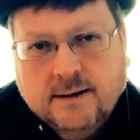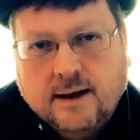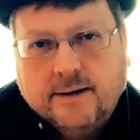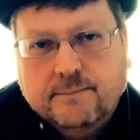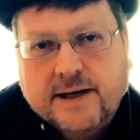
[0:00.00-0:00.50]

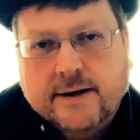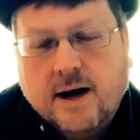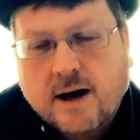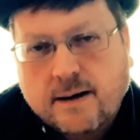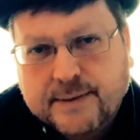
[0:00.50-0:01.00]
and be in
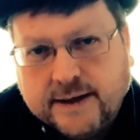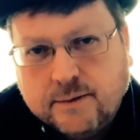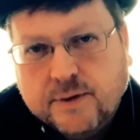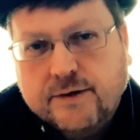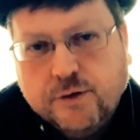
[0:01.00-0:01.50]
harmony
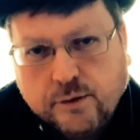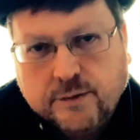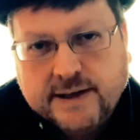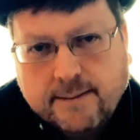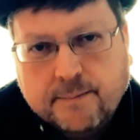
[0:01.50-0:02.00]
with your
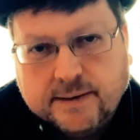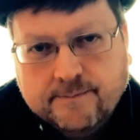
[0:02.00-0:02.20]
number.